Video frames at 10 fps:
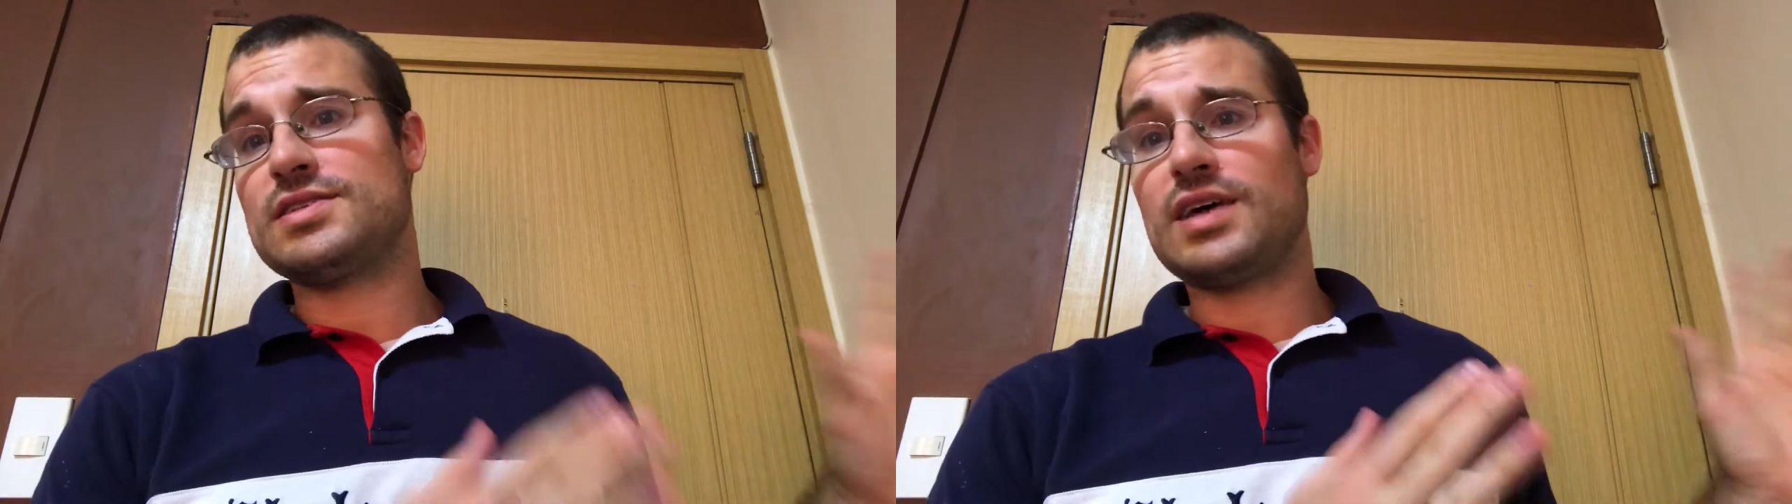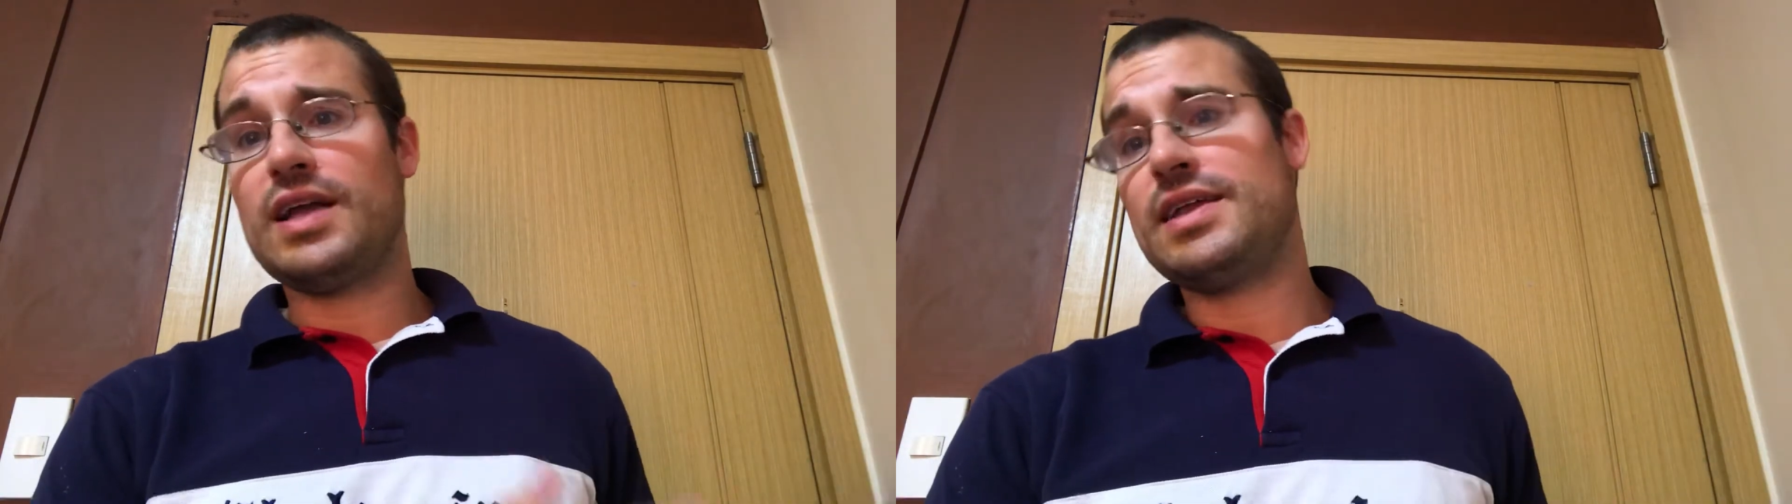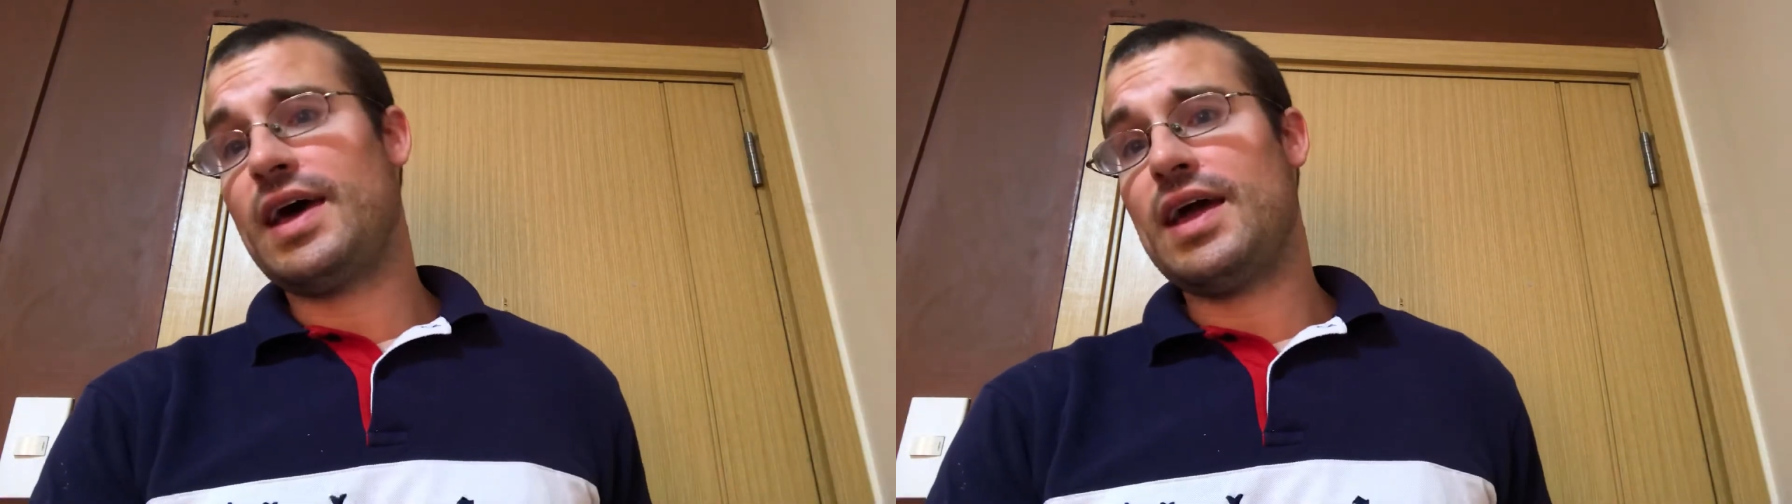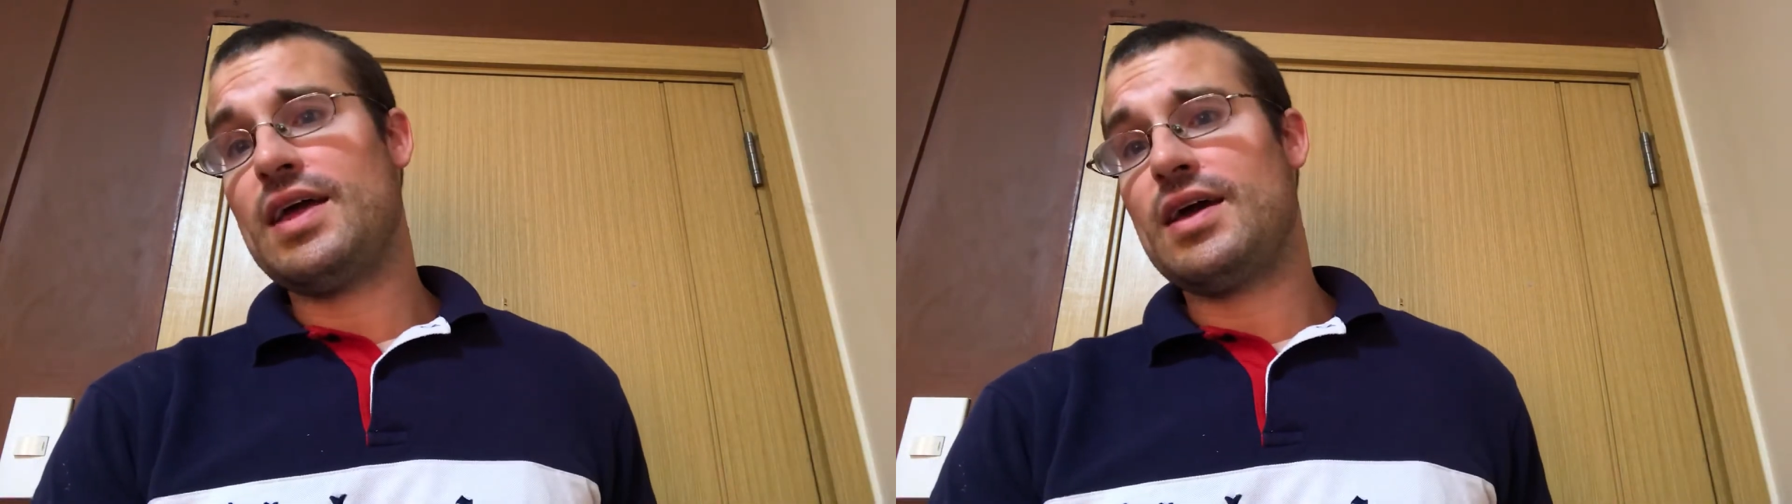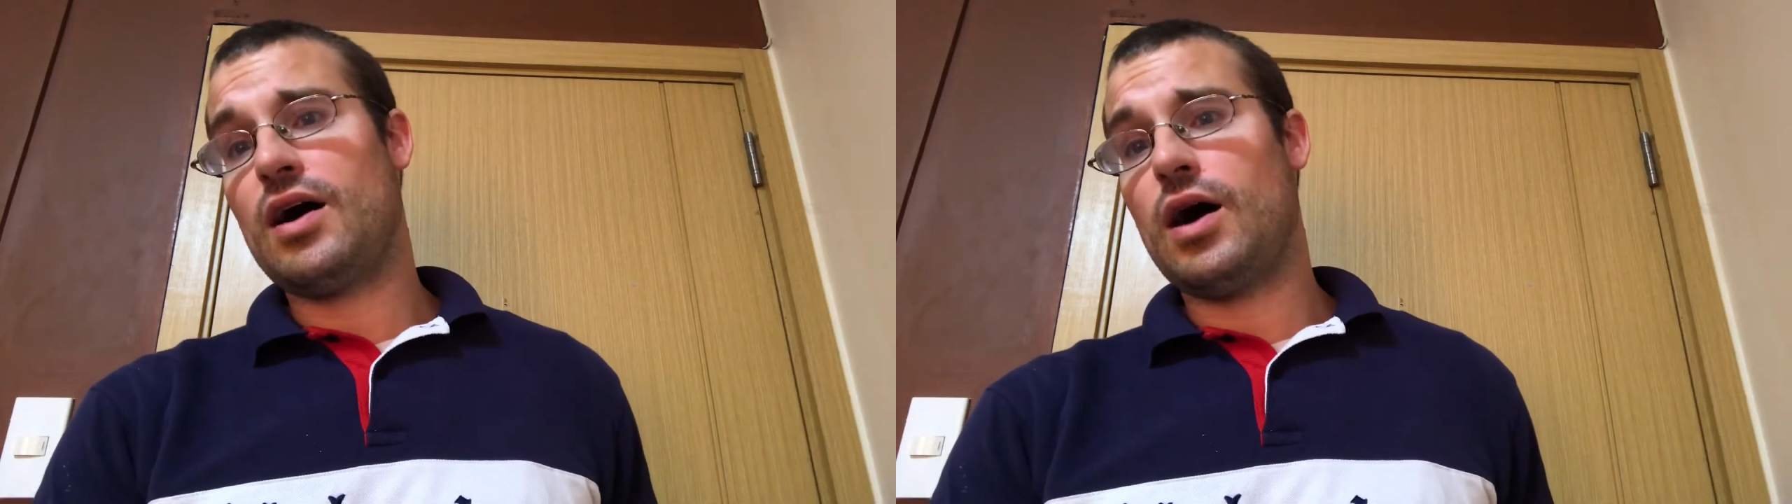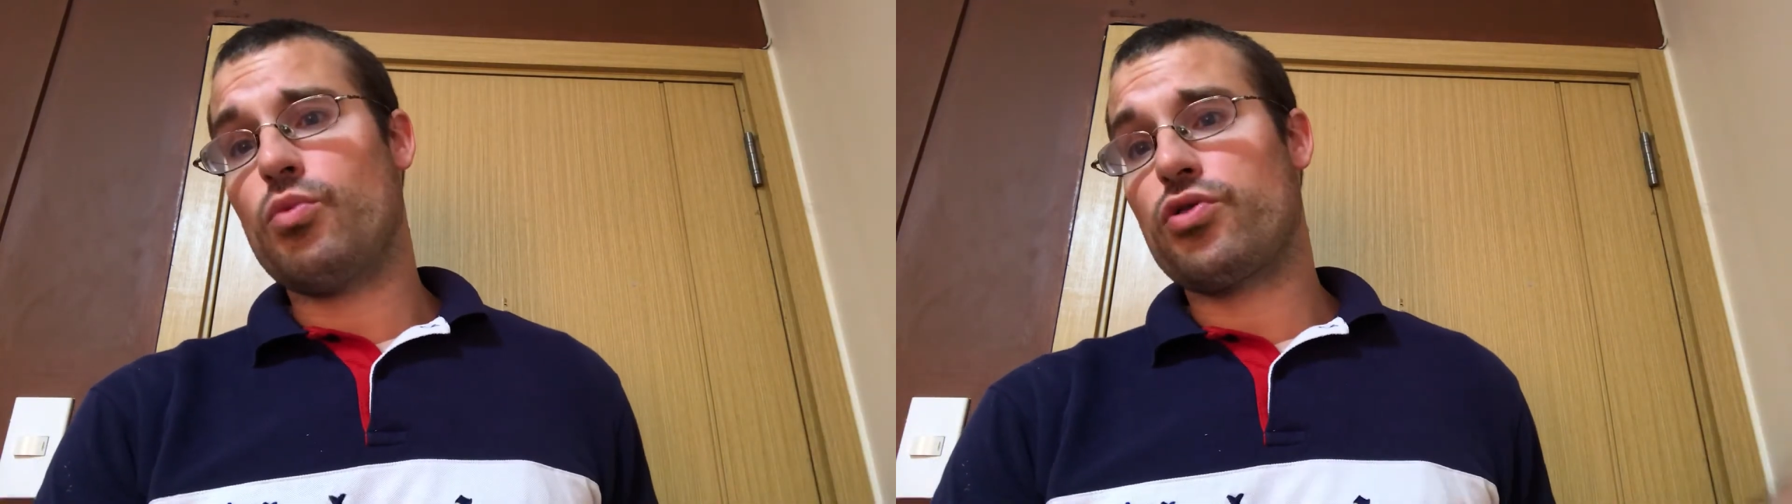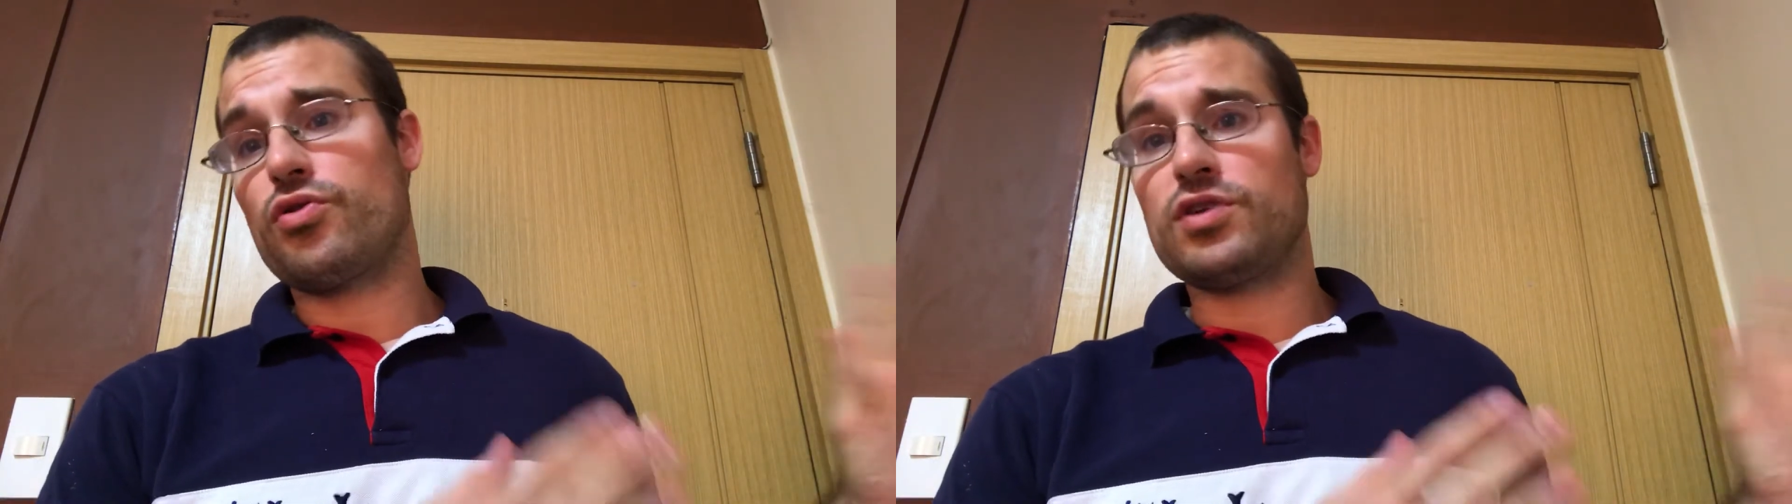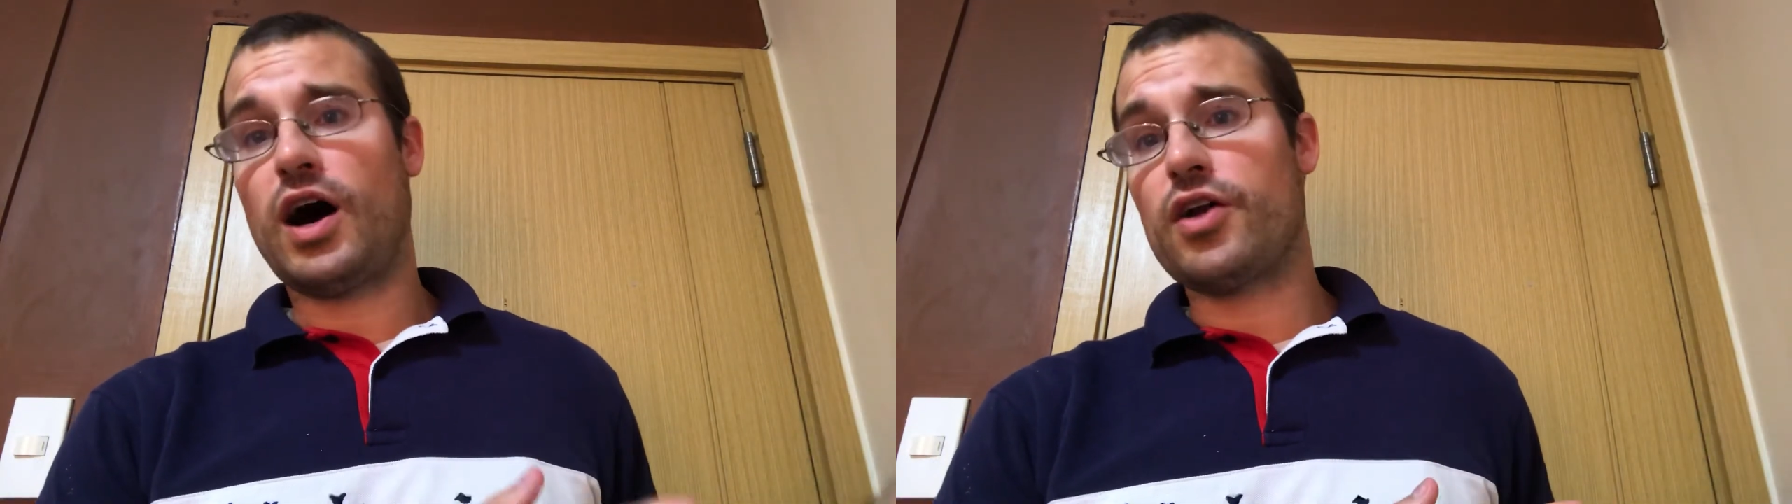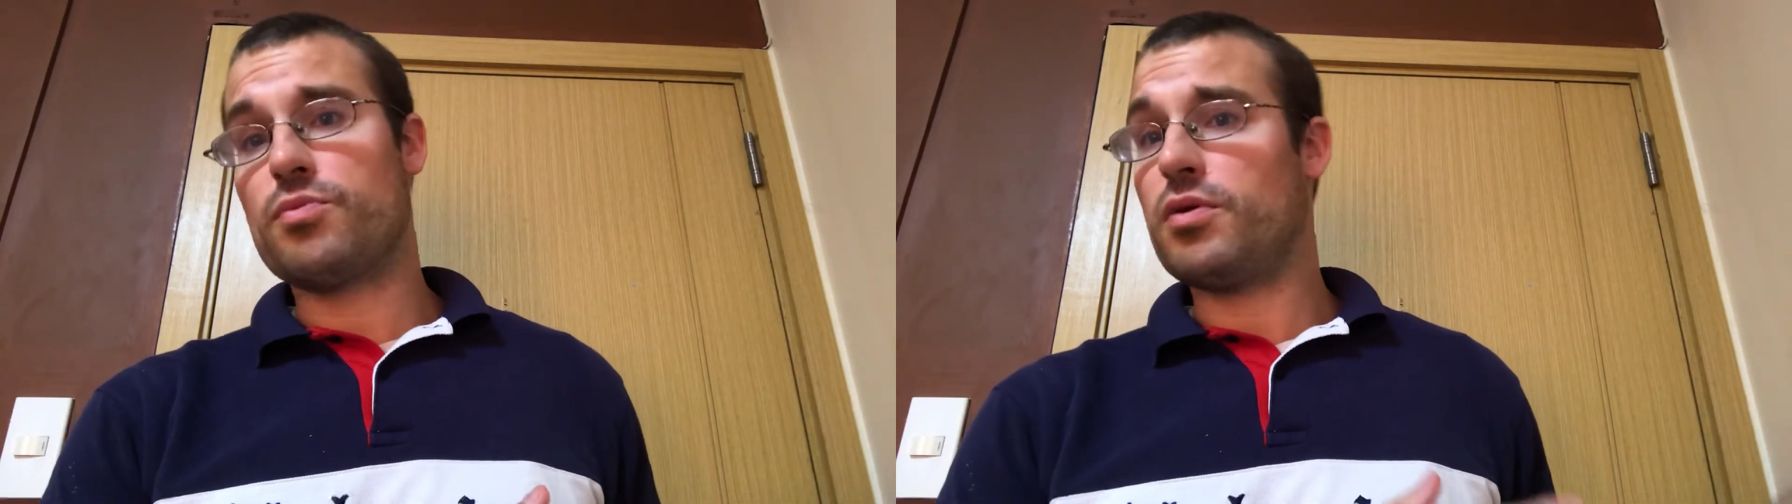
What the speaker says: Sunday with her daughter,